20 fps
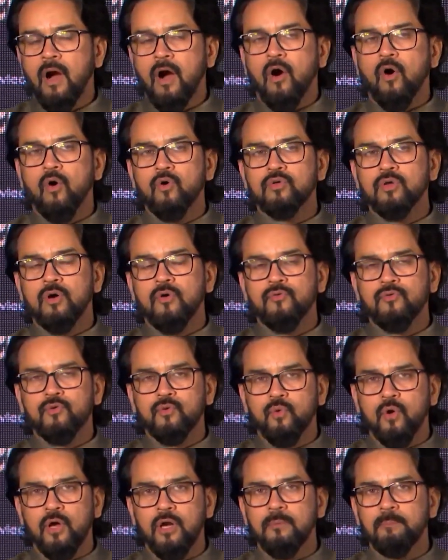Out of
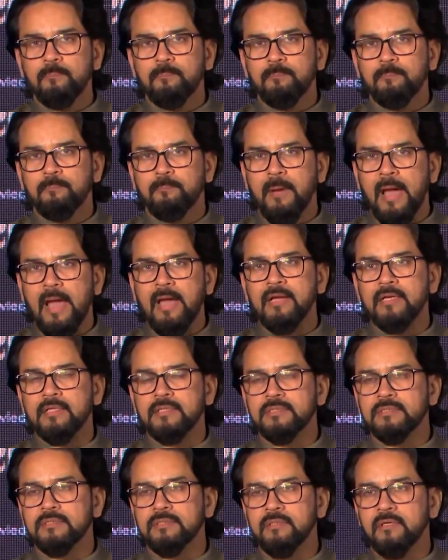12
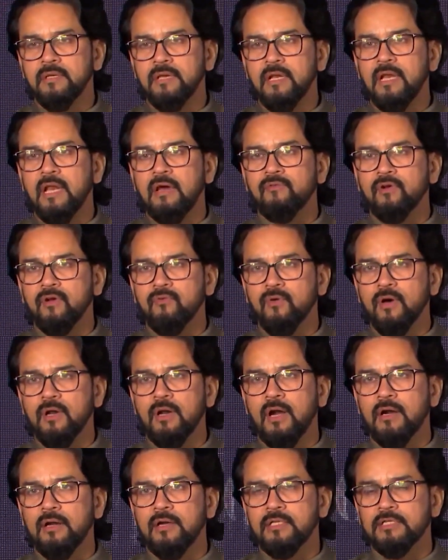banks, 11
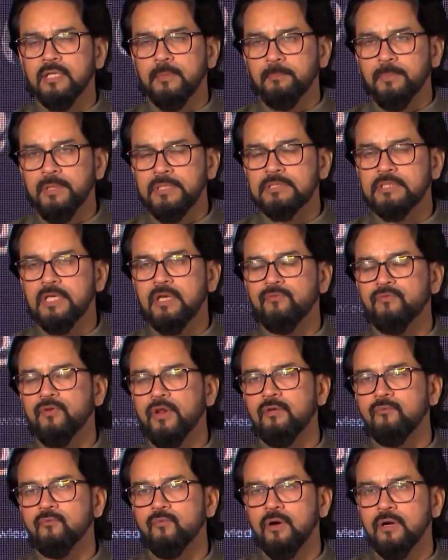were under the PCA
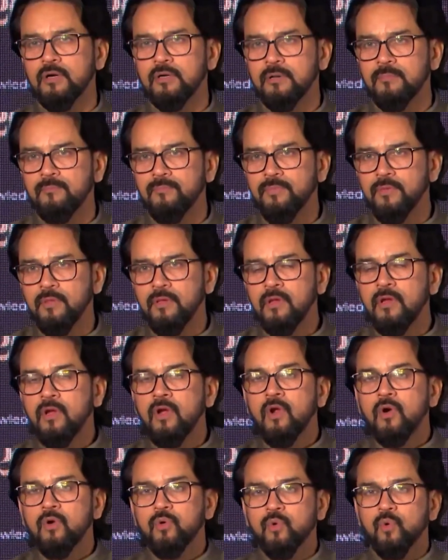framework.
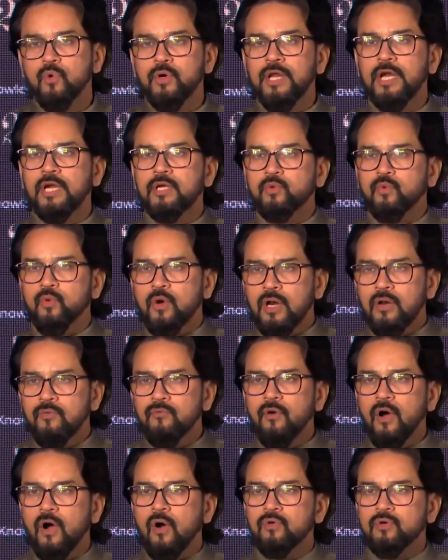Today,
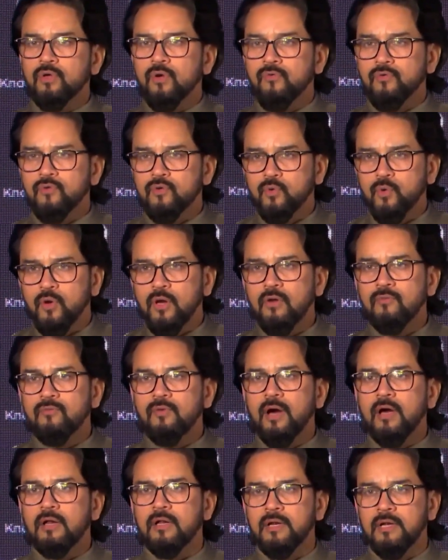12 out of
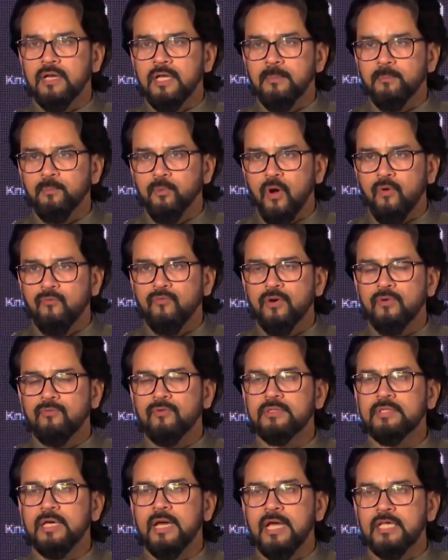12 are earning profit,
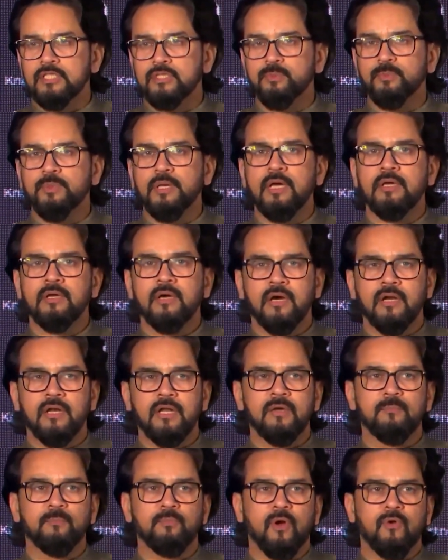with SBI
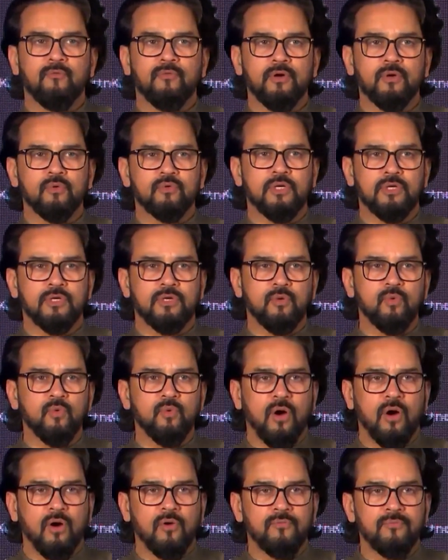earning profit to the
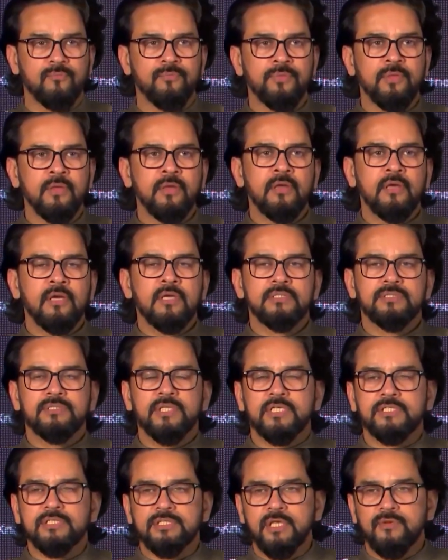tune of
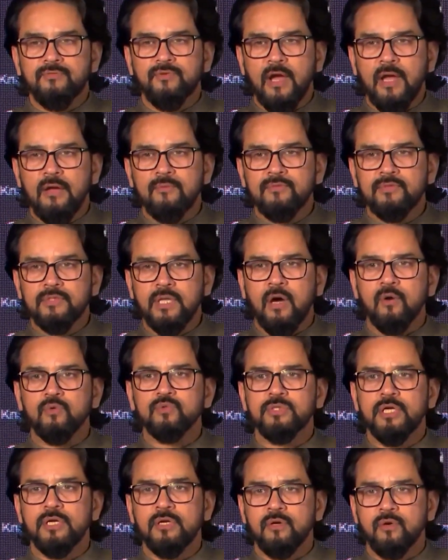
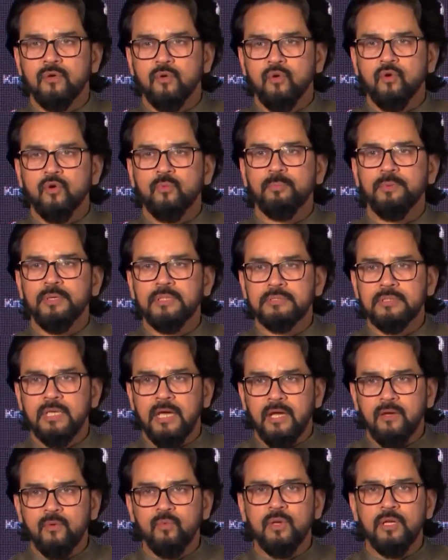65,000 crore rupees
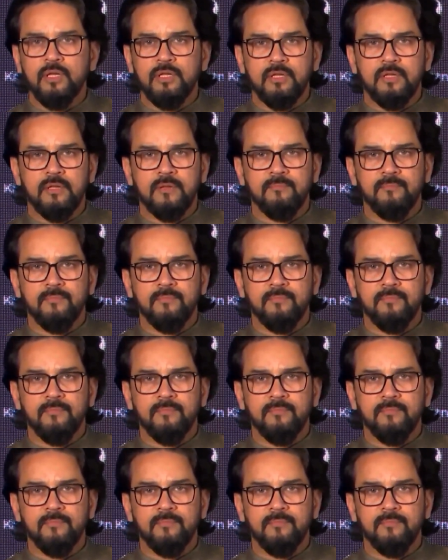annually.